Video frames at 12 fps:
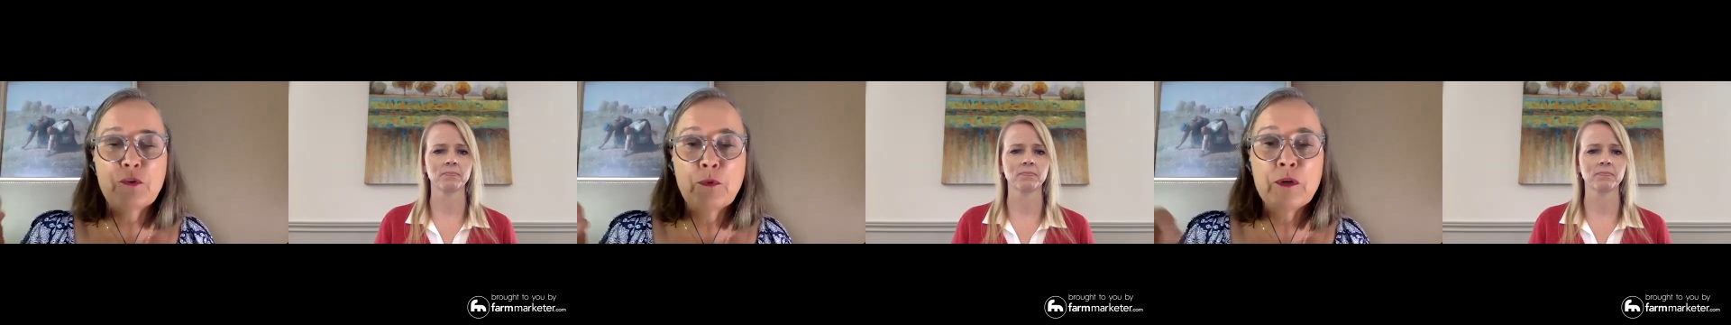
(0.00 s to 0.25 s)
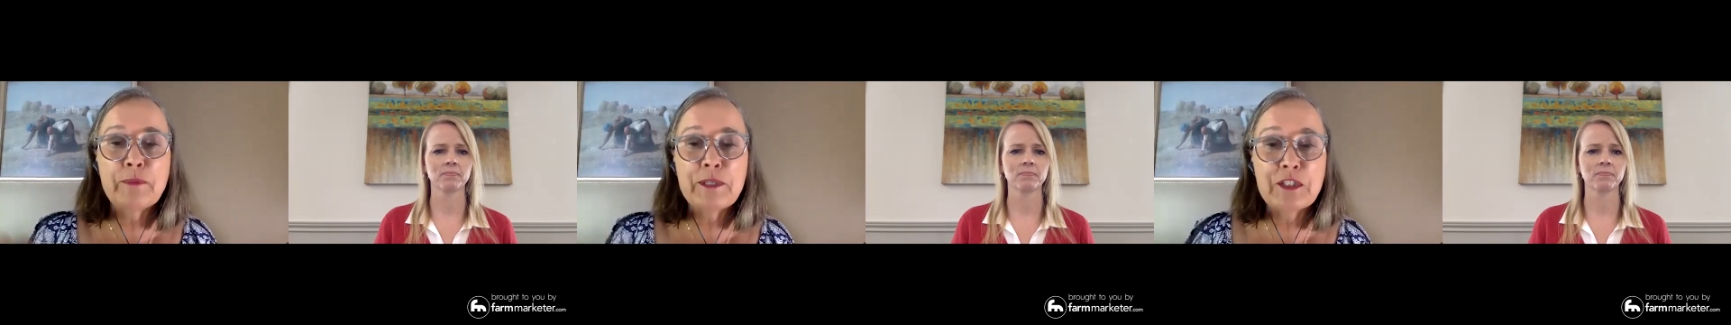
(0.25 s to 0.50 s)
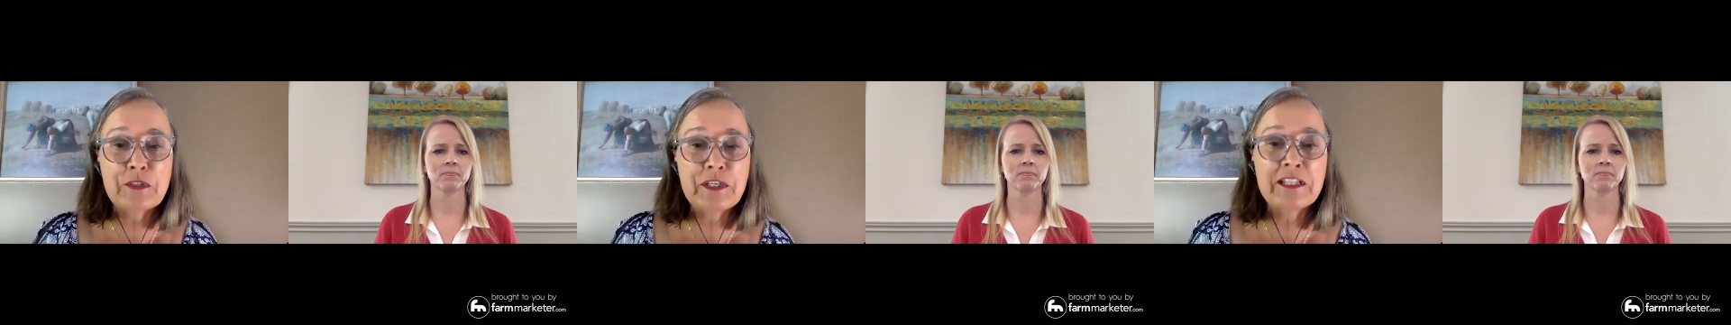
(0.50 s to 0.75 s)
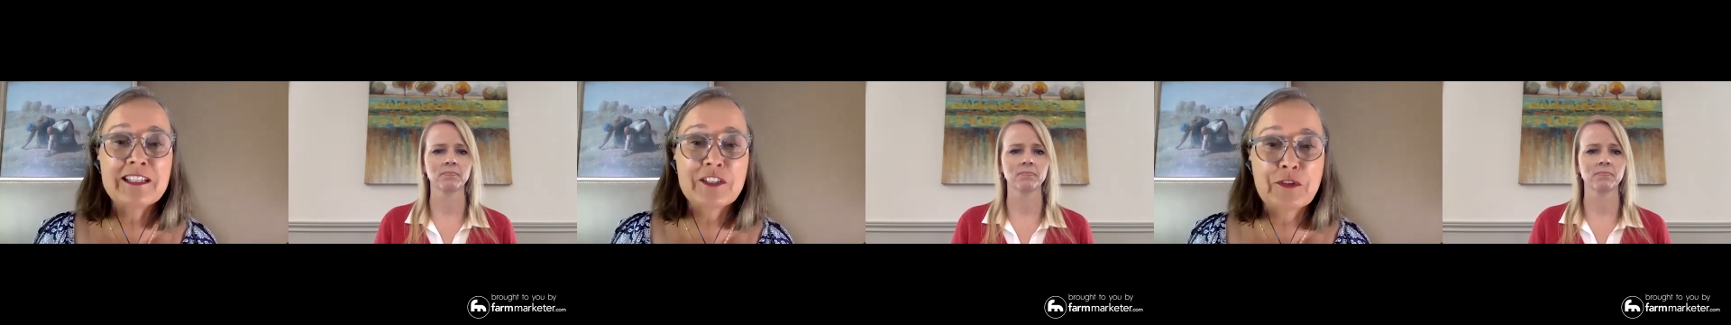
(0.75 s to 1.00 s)
Speaker 1: we'll be doing
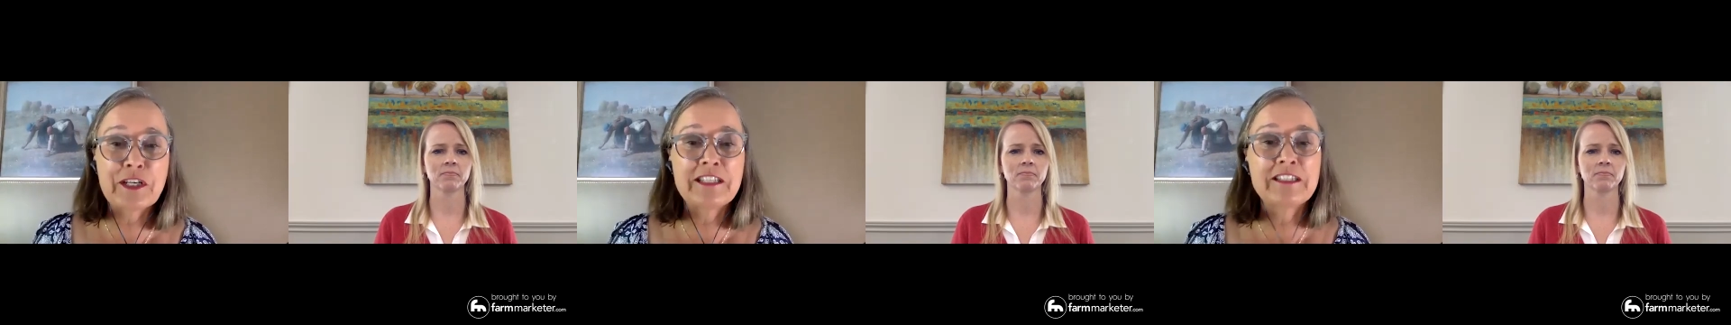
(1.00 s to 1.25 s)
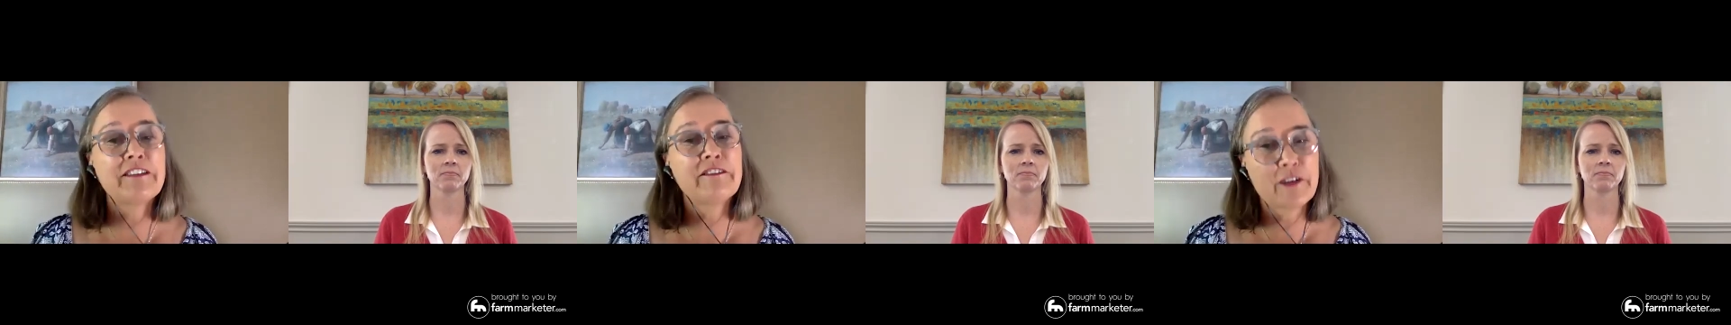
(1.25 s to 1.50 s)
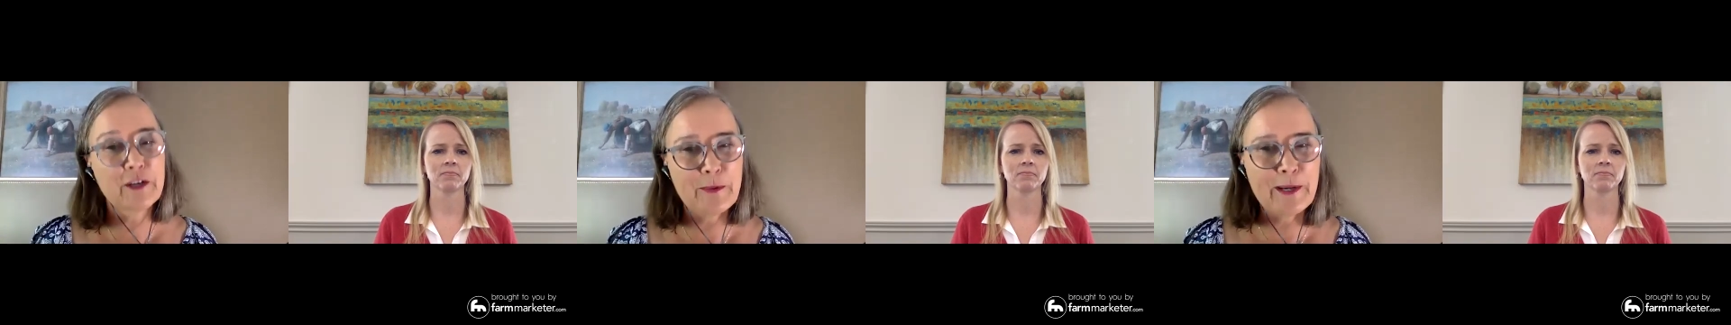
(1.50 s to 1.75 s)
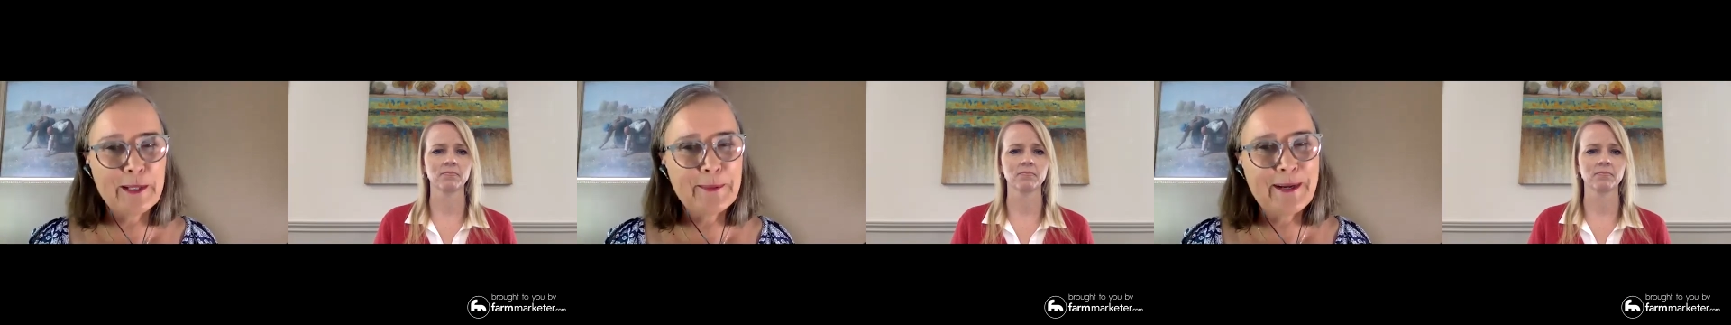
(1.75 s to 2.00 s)
this, Tracy, for quite
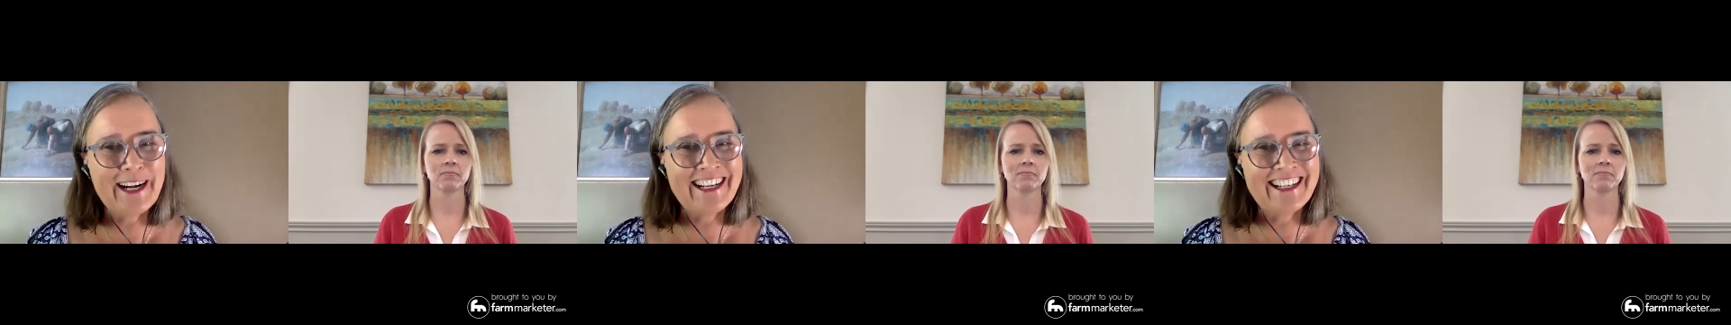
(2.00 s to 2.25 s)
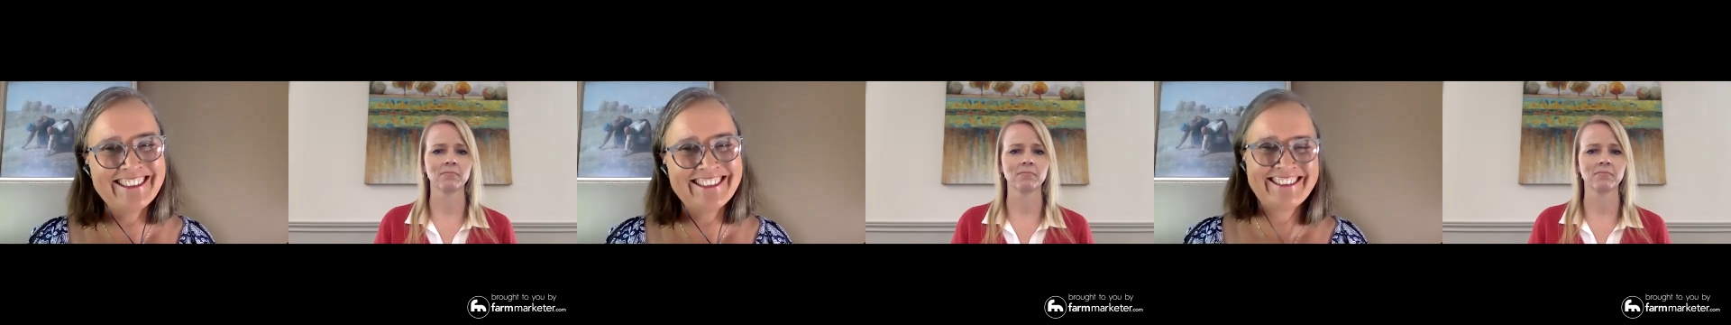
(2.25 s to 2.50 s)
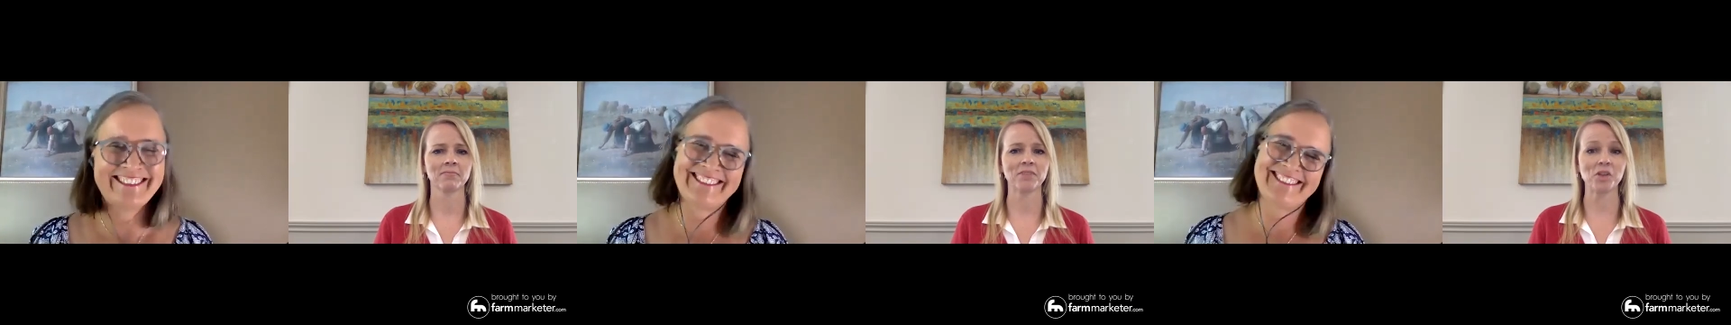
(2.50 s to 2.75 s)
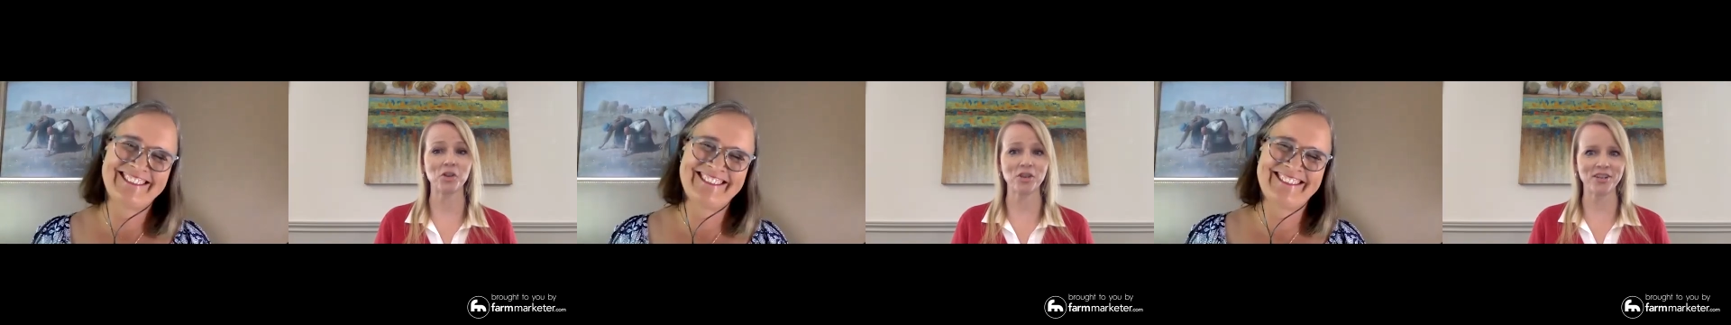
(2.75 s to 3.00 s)
a while.
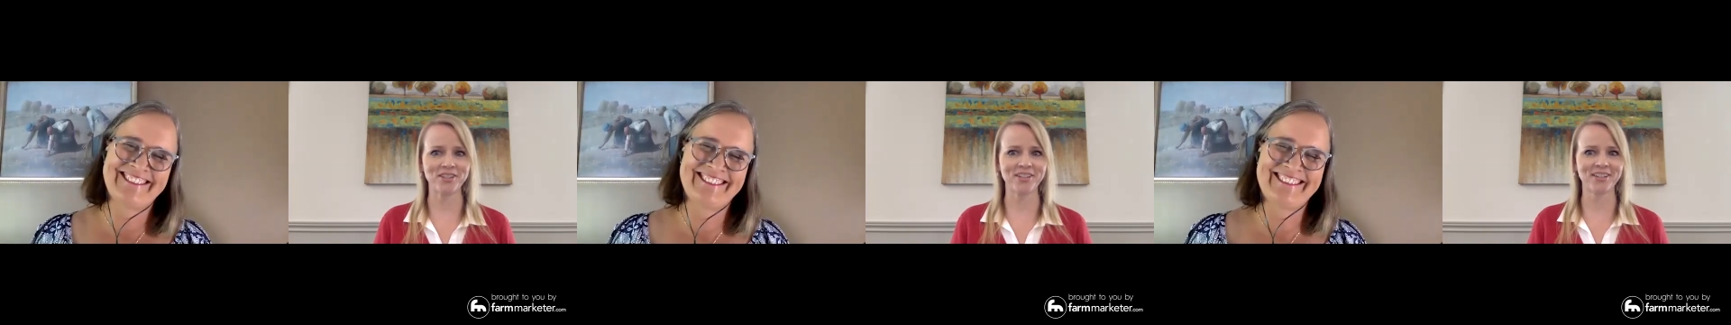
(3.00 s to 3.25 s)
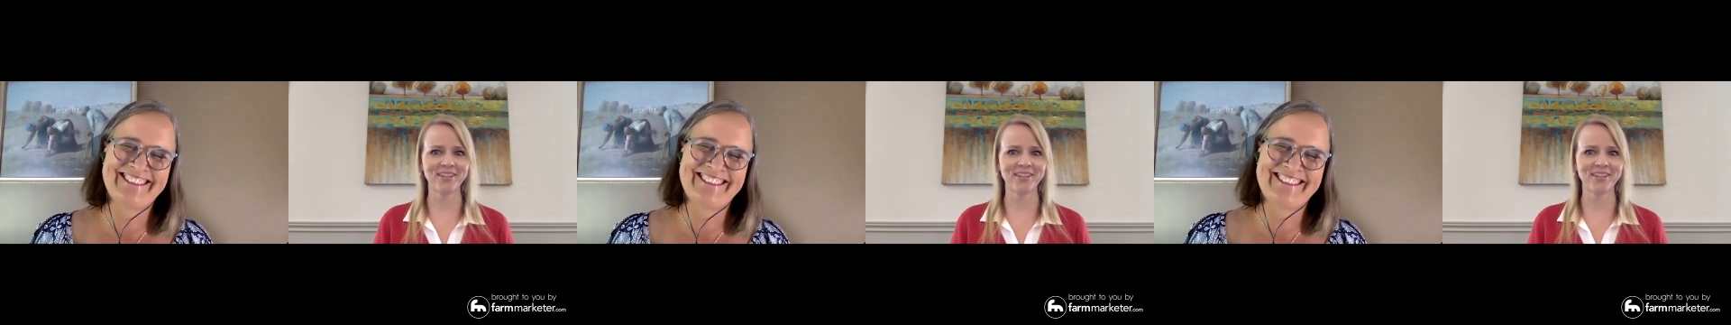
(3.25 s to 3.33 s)
Speaker 2: Good.